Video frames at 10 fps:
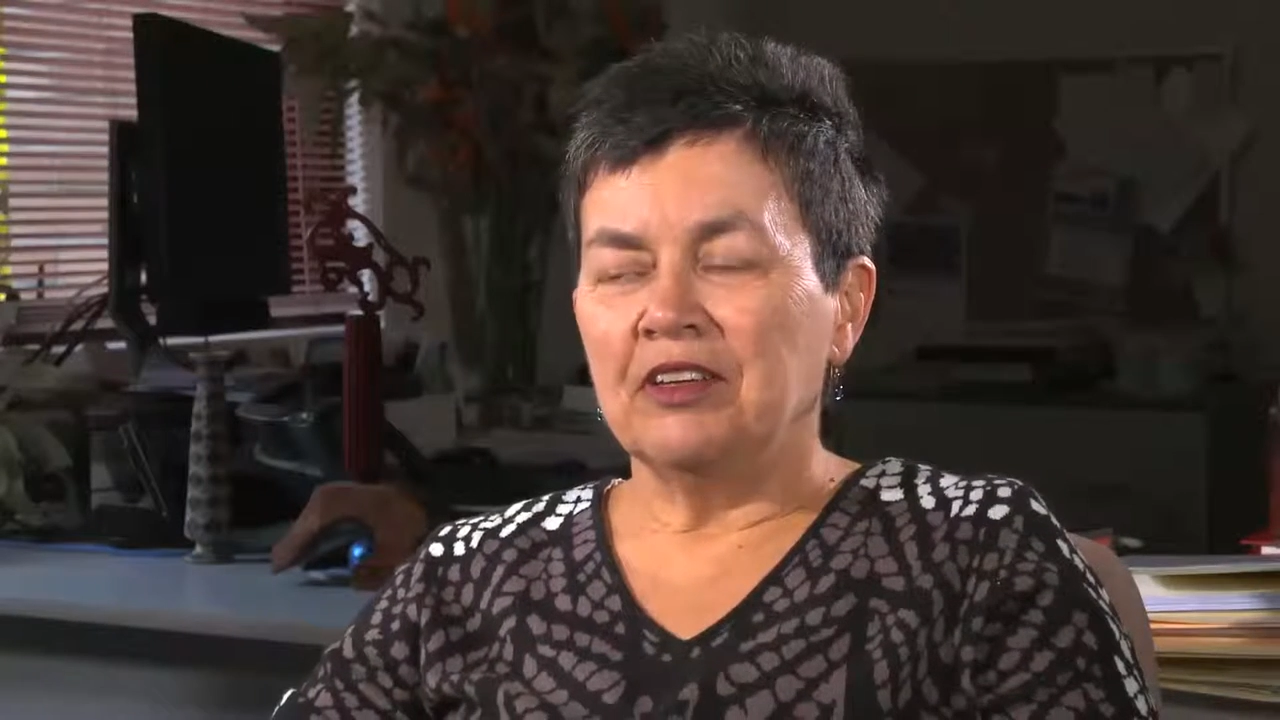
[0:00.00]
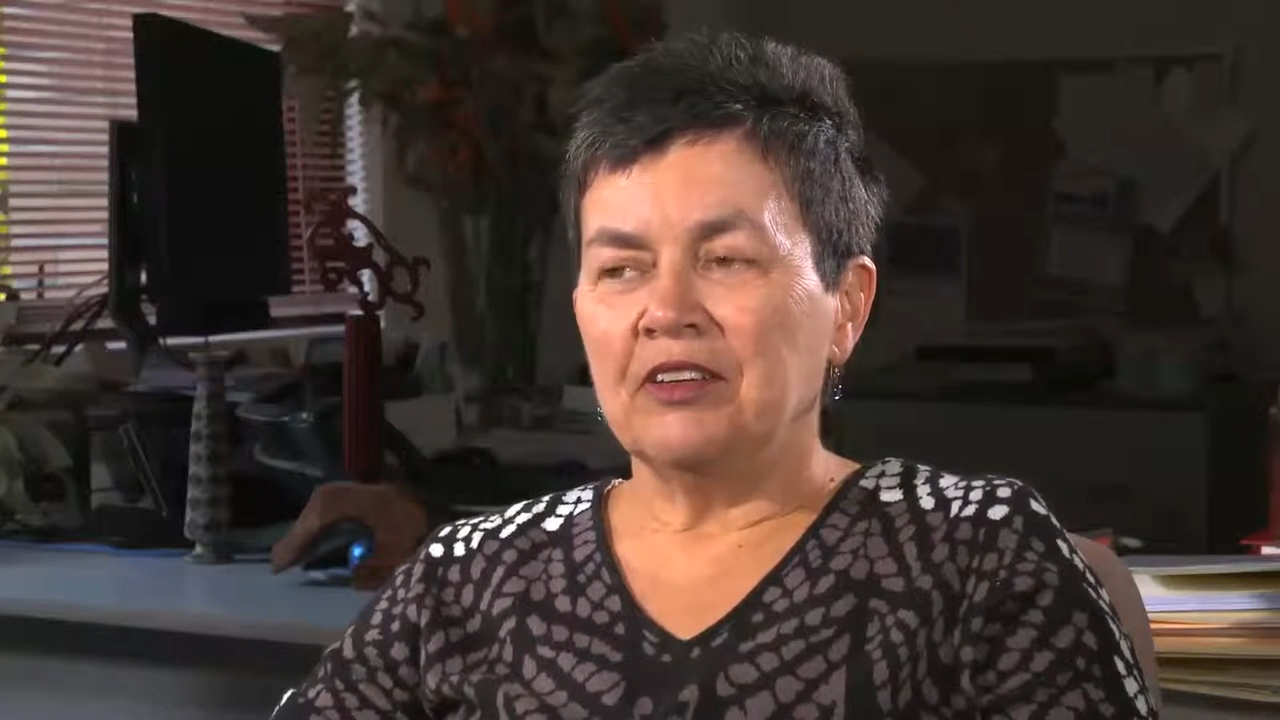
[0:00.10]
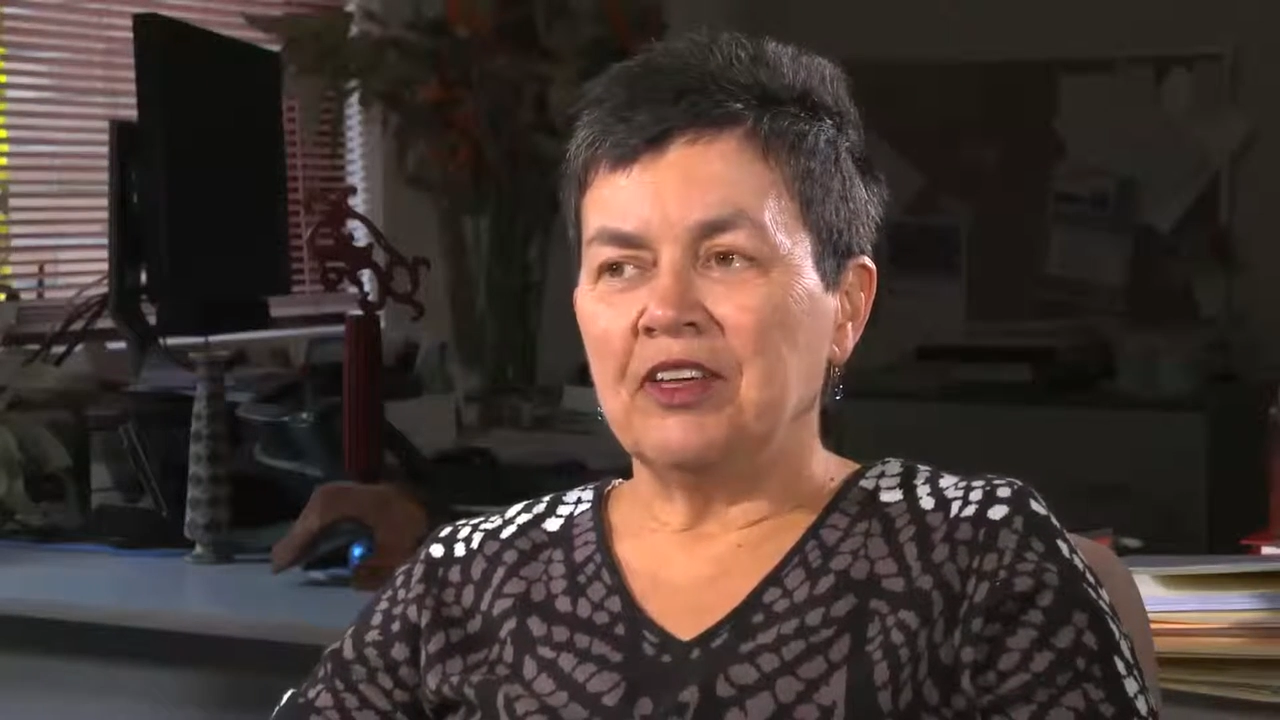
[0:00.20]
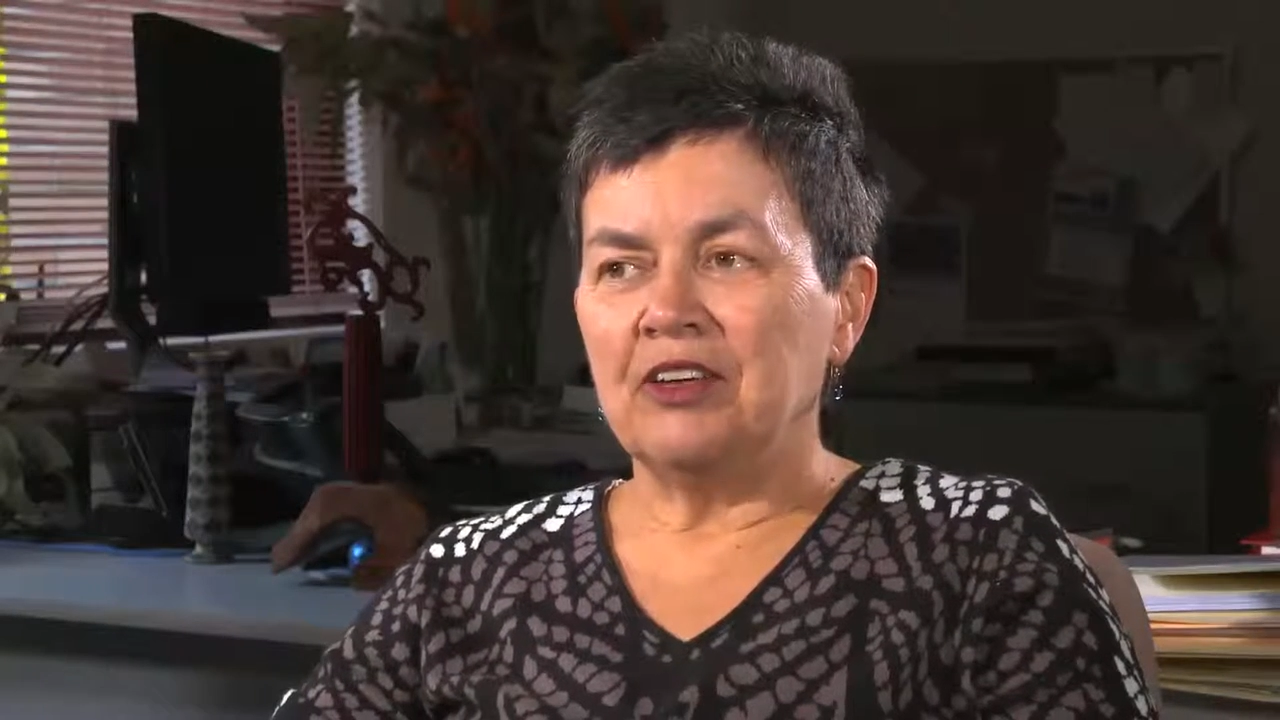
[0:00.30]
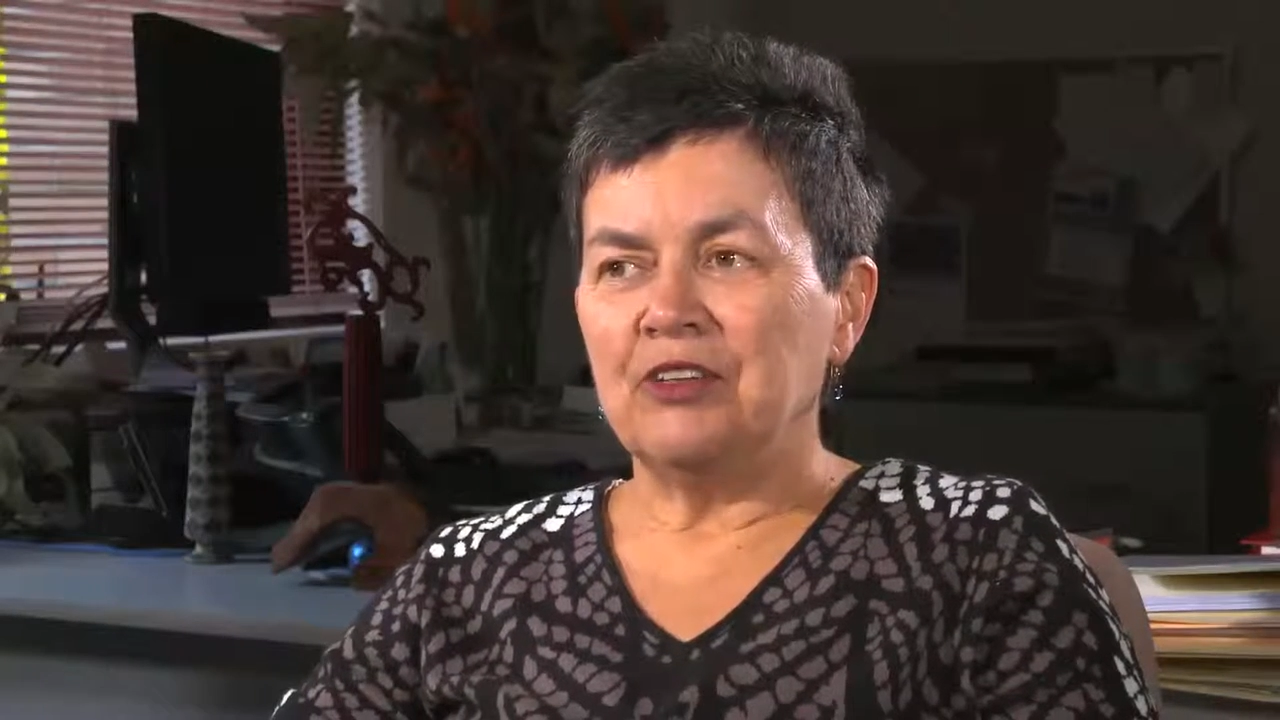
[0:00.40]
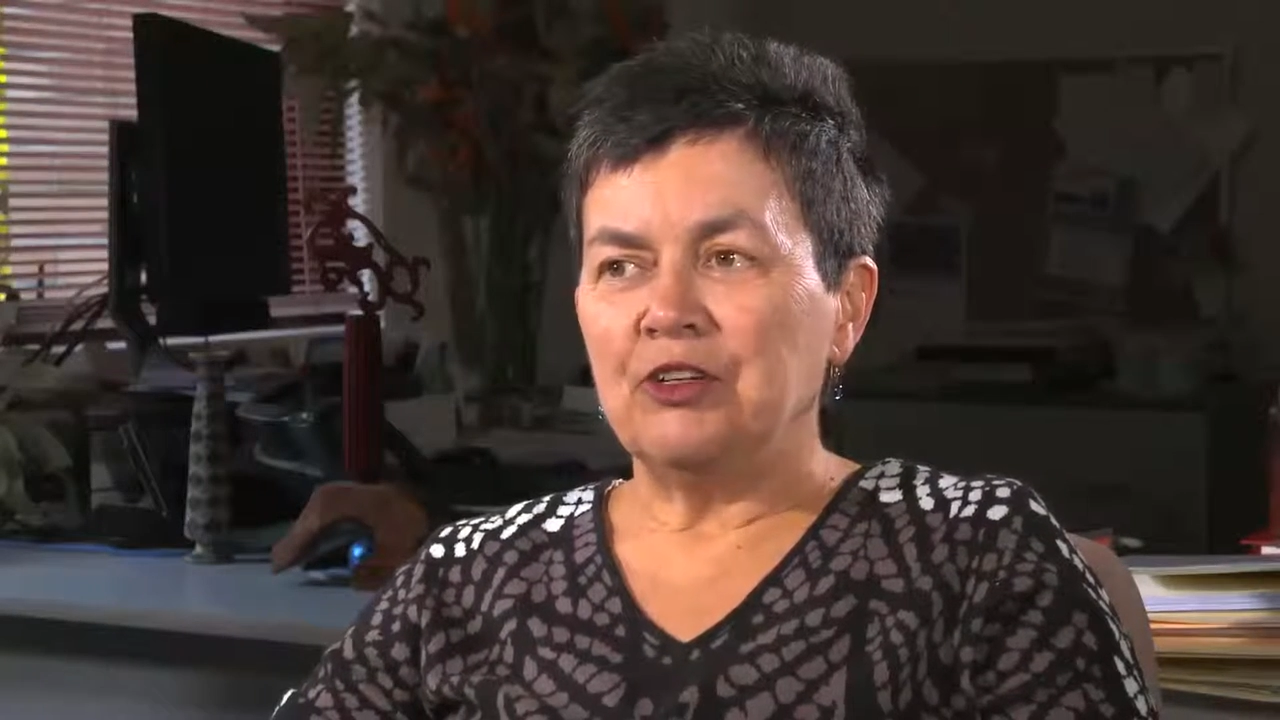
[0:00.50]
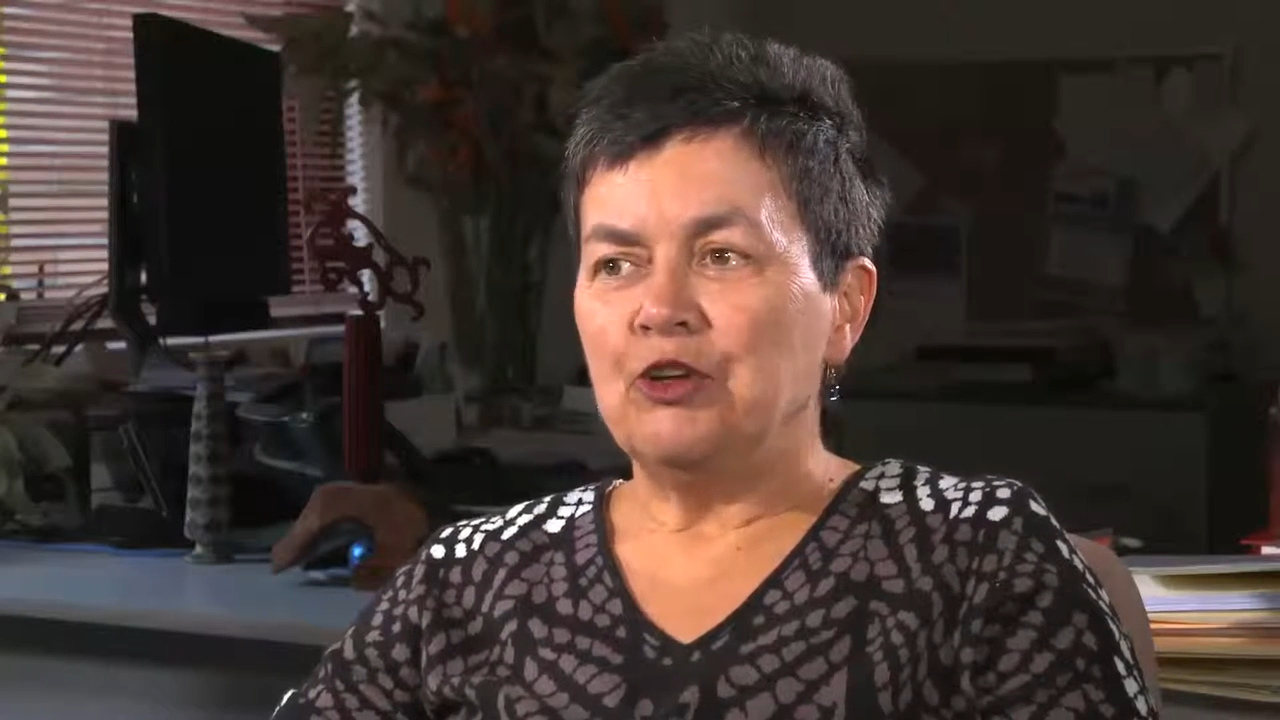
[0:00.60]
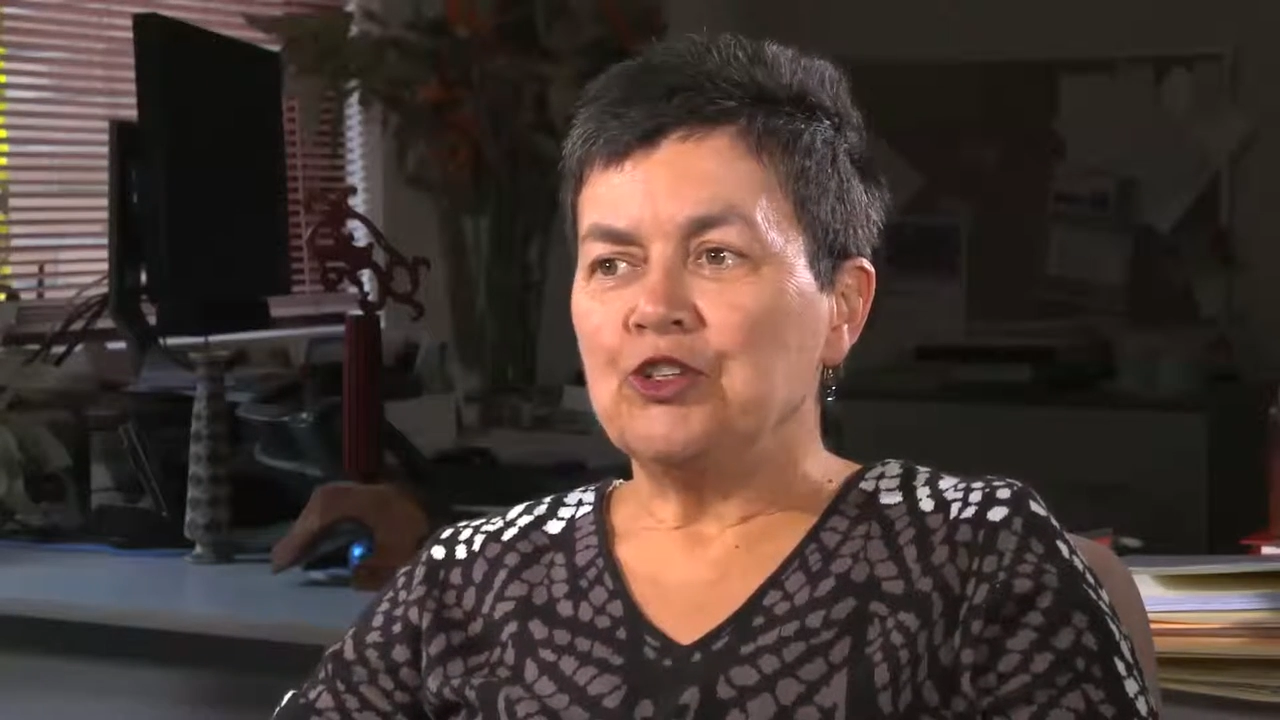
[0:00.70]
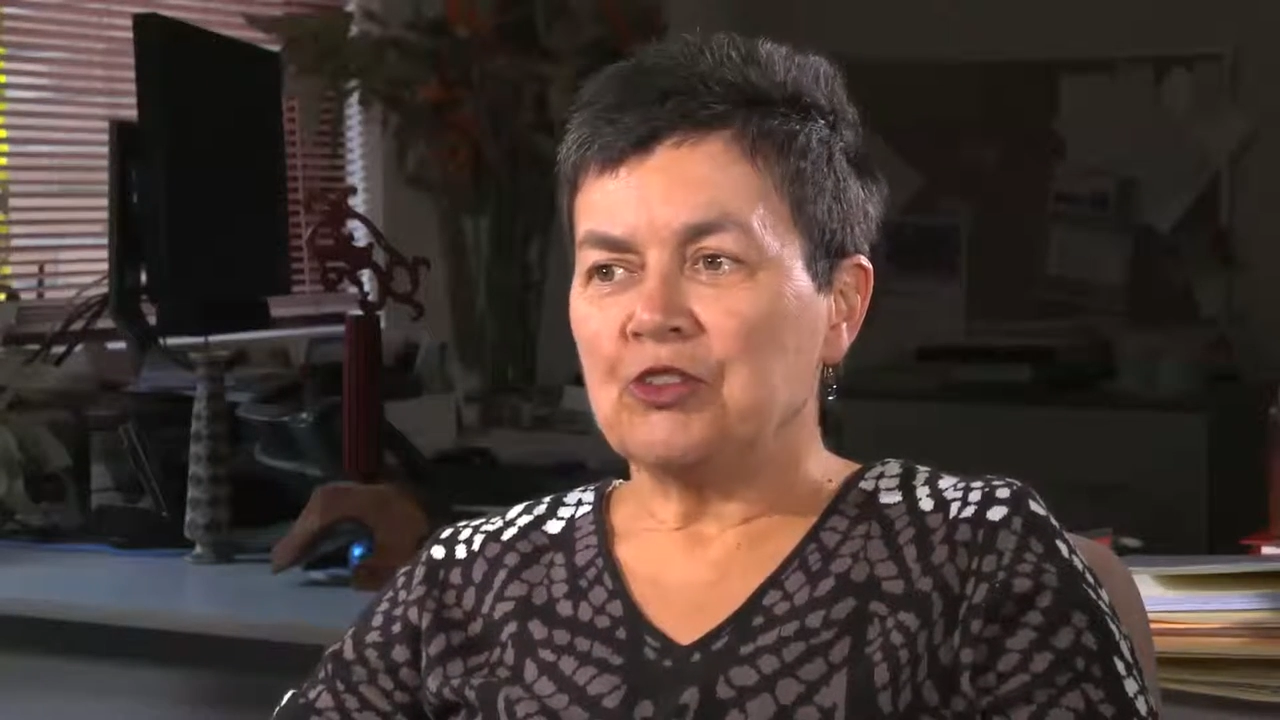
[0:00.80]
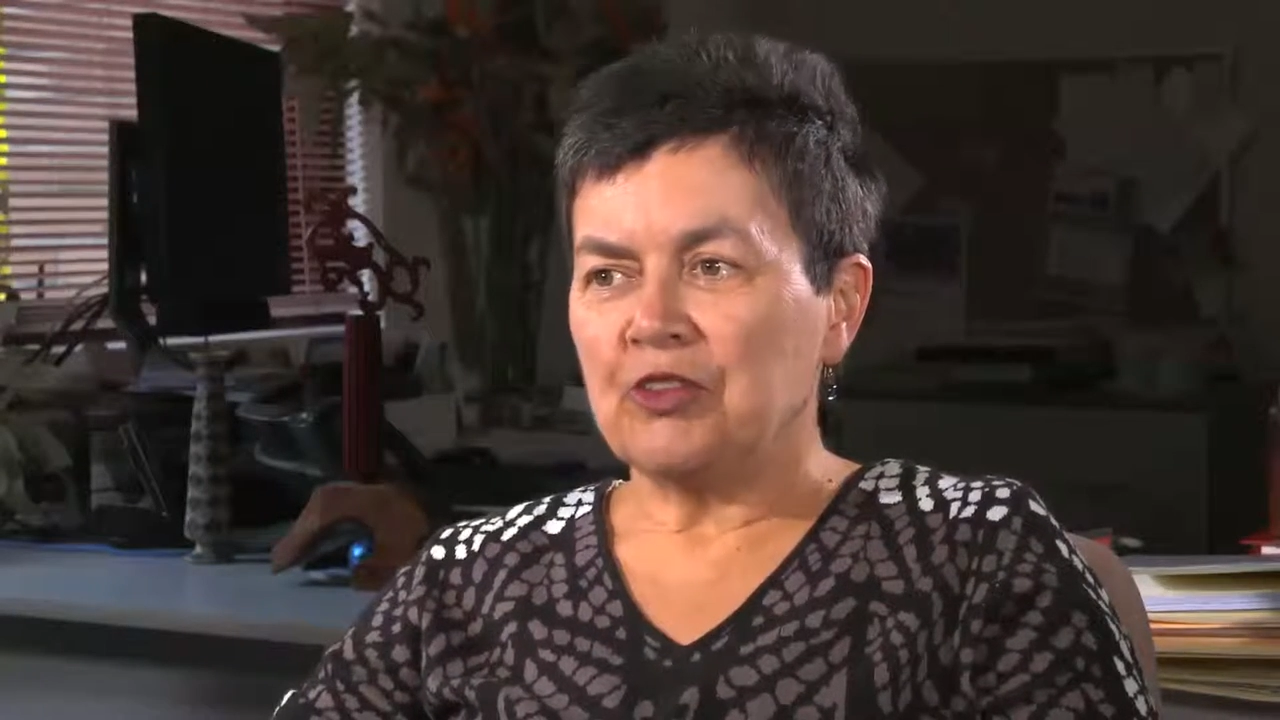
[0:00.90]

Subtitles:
new to